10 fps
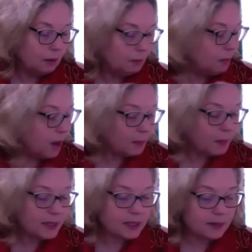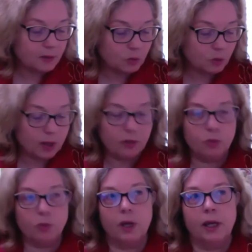My piece of the red
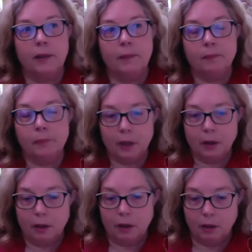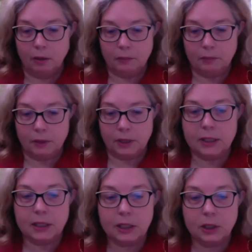thread
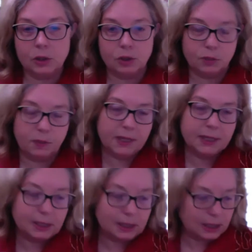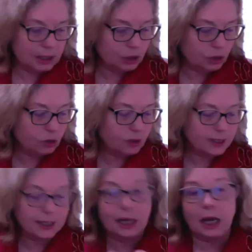continues to be as a teacher, as
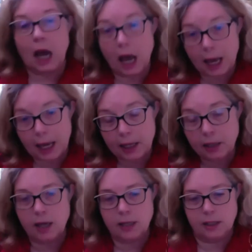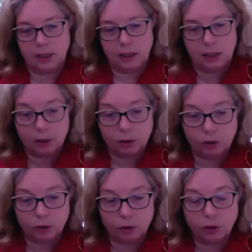a guide, as a
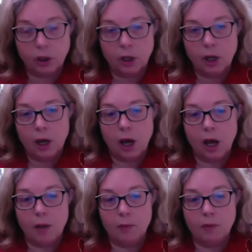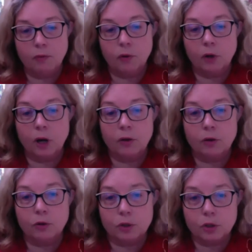healer for
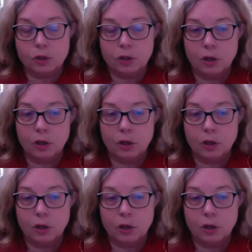others,